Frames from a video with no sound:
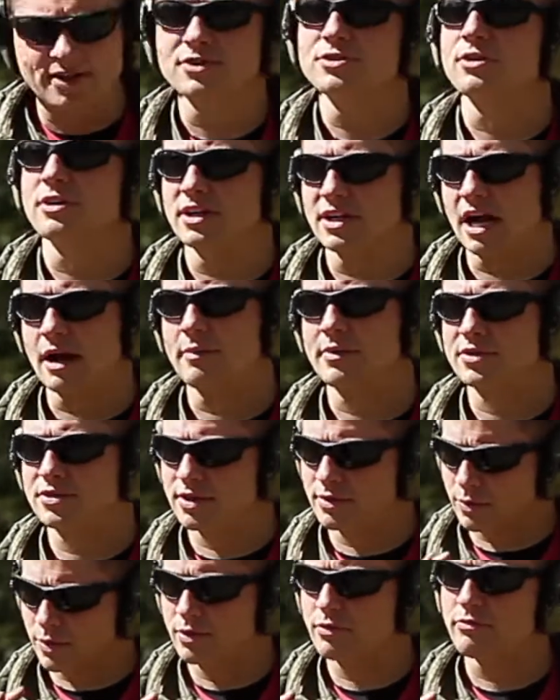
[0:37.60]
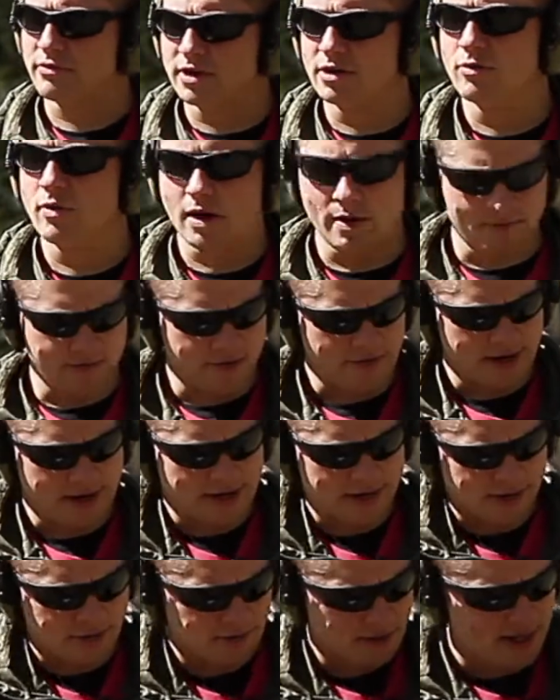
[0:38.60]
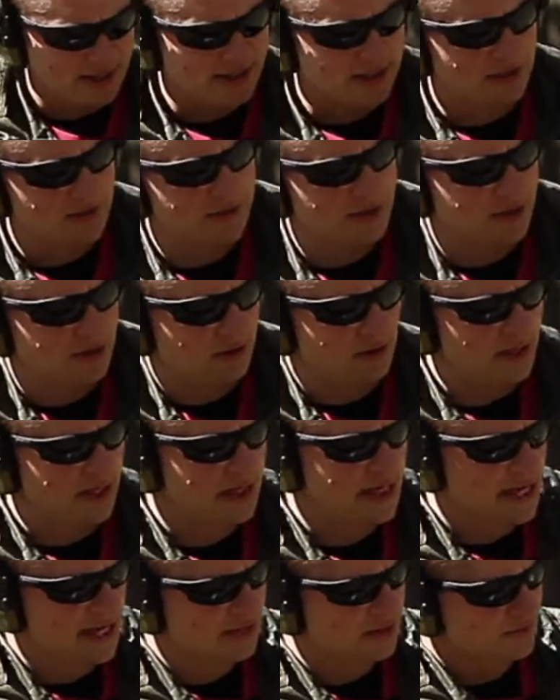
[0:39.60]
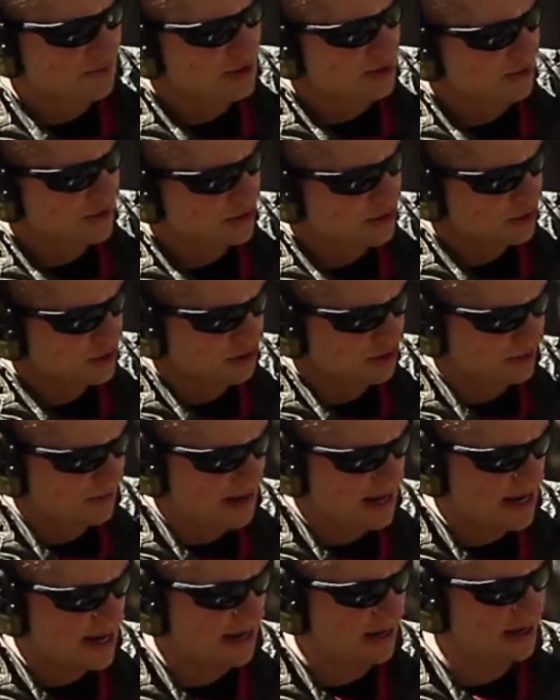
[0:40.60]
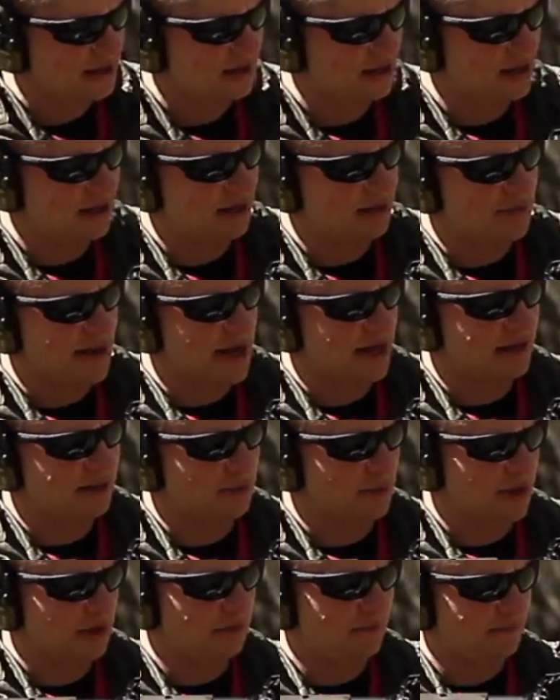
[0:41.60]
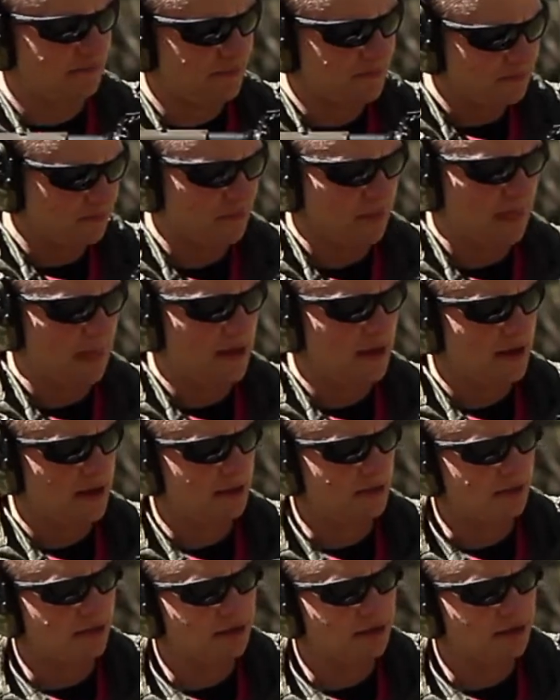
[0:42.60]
these ergonomics so they work real well with your hands. So basically what you're looking at is when you insert the mag into the magazine well, your